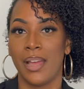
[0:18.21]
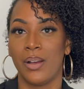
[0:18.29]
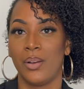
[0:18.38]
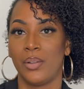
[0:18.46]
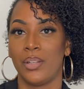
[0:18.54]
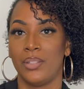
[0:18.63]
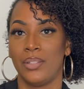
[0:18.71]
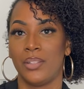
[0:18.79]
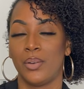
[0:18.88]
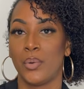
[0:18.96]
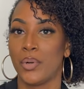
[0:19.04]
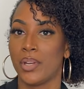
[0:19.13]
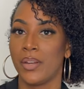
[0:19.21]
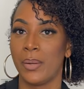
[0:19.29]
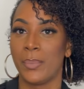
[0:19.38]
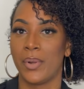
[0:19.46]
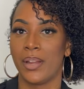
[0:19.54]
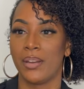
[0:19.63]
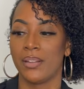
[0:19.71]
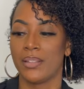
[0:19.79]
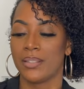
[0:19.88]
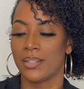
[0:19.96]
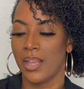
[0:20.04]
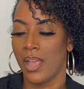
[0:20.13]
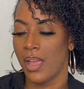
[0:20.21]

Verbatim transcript: out The Ordinary products.